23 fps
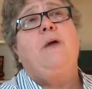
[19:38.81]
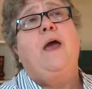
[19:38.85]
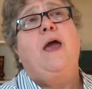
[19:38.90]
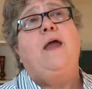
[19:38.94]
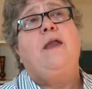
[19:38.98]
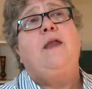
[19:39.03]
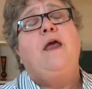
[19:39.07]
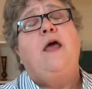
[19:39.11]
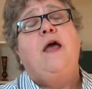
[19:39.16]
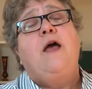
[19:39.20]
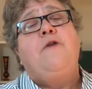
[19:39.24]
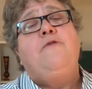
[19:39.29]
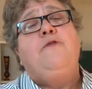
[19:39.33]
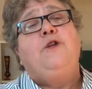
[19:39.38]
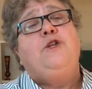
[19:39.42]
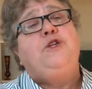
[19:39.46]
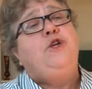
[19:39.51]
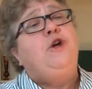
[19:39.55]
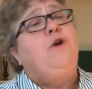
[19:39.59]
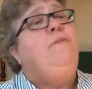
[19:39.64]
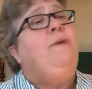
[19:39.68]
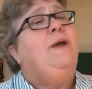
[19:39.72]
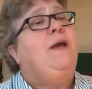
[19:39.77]
and the
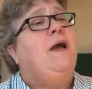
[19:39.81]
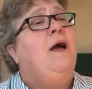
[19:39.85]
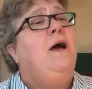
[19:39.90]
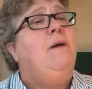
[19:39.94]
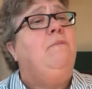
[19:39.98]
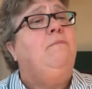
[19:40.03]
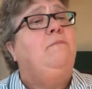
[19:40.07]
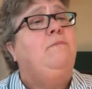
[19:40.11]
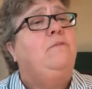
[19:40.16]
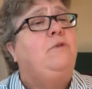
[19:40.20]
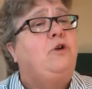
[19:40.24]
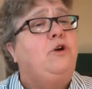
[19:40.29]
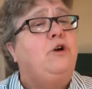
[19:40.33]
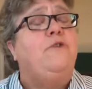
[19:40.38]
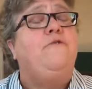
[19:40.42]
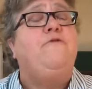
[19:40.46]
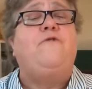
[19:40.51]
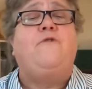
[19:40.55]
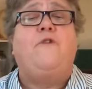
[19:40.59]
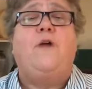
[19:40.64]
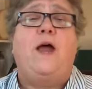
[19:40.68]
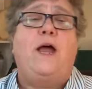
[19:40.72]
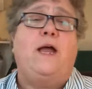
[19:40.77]
two become good
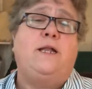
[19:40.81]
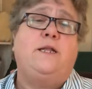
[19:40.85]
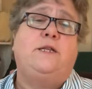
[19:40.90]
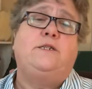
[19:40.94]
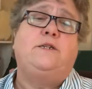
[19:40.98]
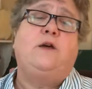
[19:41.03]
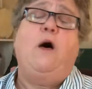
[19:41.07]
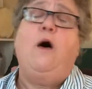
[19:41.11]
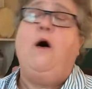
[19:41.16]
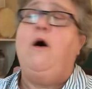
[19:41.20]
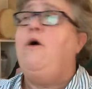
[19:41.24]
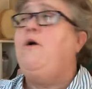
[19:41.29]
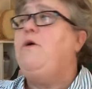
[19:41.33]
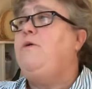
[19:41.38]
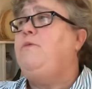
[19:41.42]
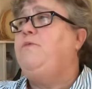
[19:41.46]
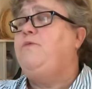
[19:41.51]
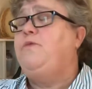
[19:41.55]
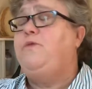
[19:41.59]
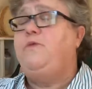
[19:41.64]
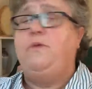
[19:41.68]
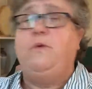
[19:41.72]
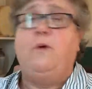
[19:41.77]
friends all
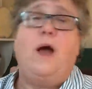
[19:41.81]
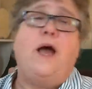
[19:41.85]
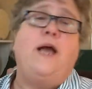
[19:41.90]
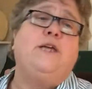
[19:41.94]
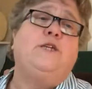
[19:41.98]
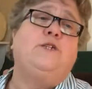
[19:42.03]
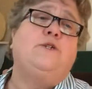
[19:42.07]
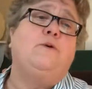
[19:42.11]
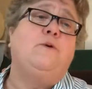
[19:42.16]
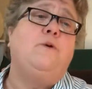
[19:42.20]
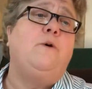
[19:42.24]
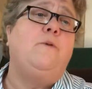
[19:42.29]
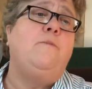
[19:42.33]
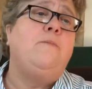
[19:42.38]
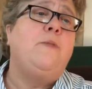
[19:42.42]
through high school.